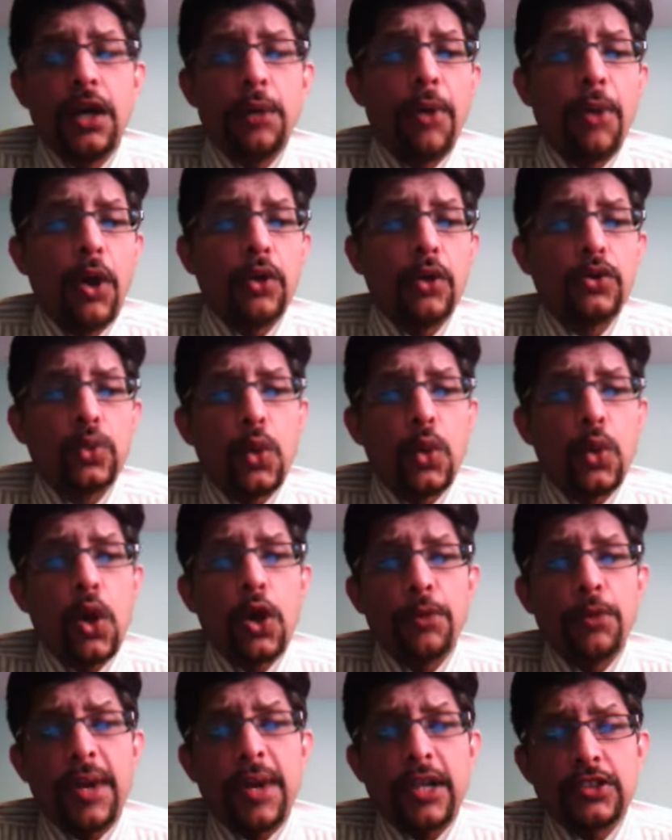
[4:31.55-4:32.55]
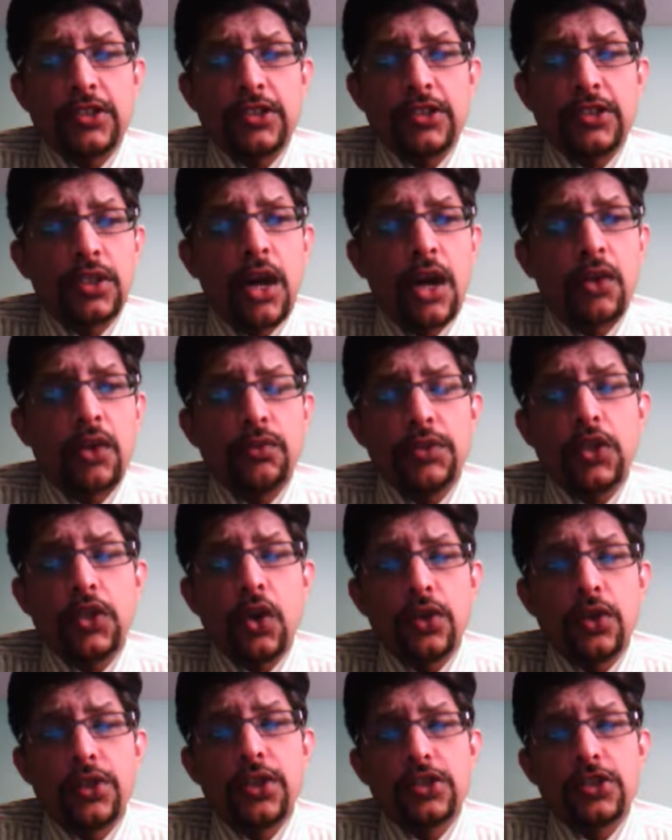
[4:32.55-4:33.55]
ball to all parts of the ground, with
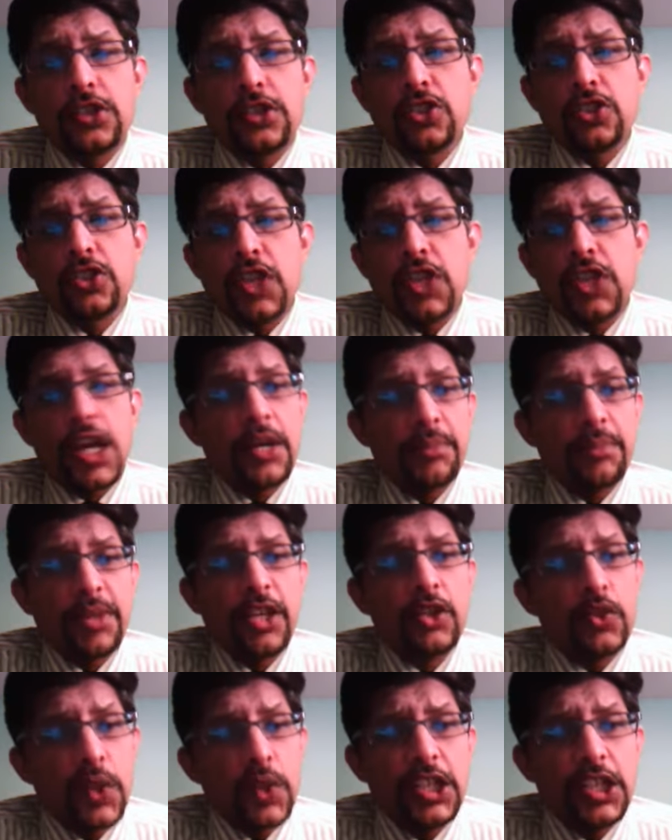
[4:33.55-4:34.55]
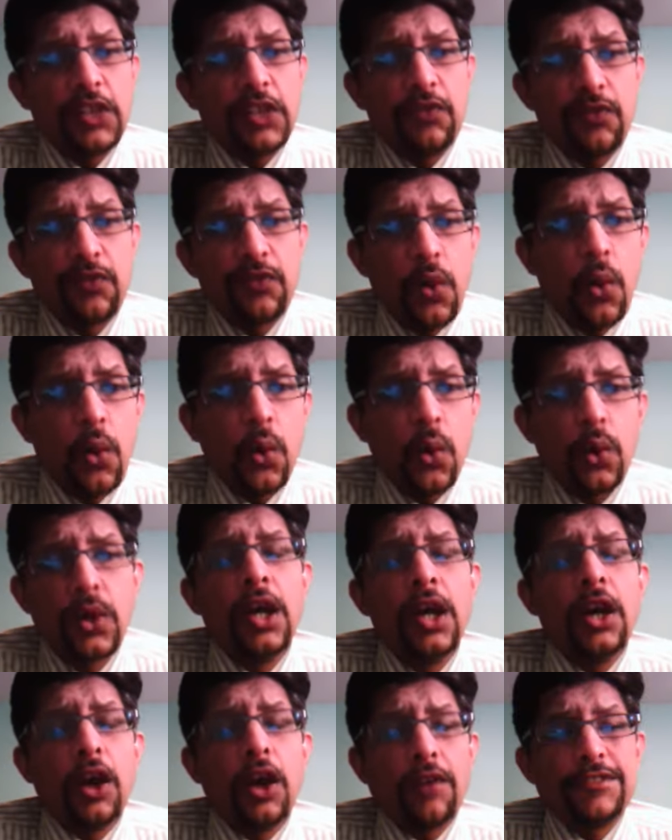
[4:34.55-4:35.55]
Andre Russell's share being 24
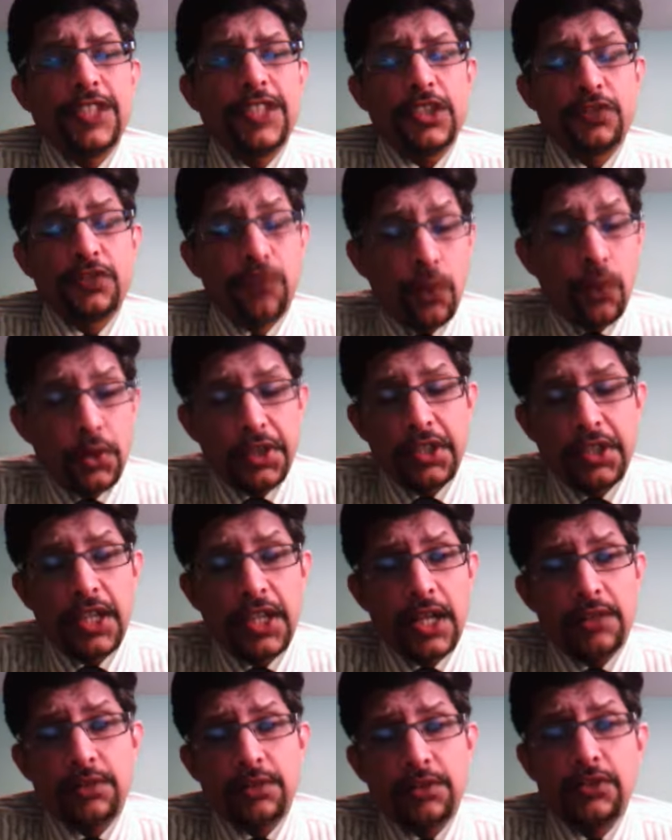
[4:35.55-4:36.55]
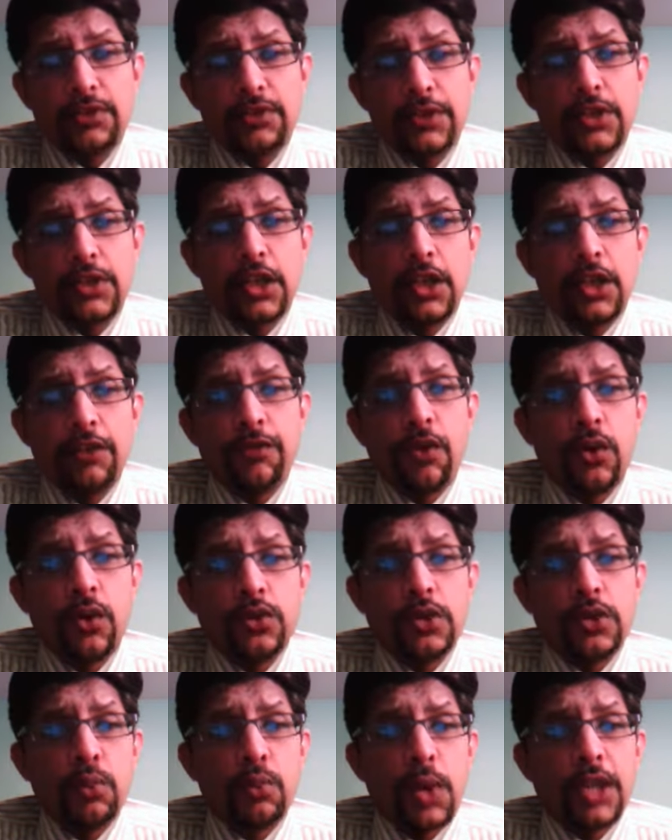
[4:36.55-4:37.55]
of just 14 deliveries with 3 fours
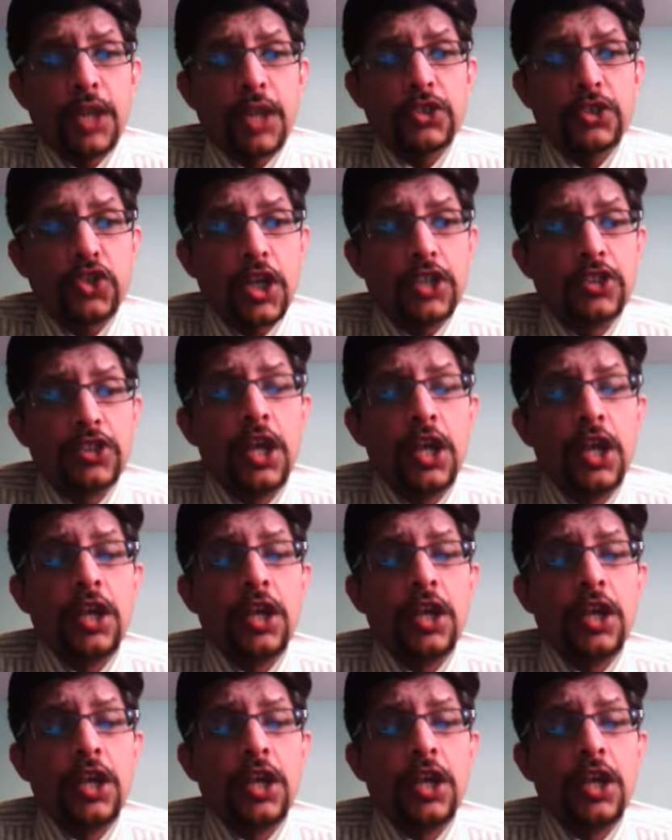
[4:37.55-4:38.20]
and 1 six.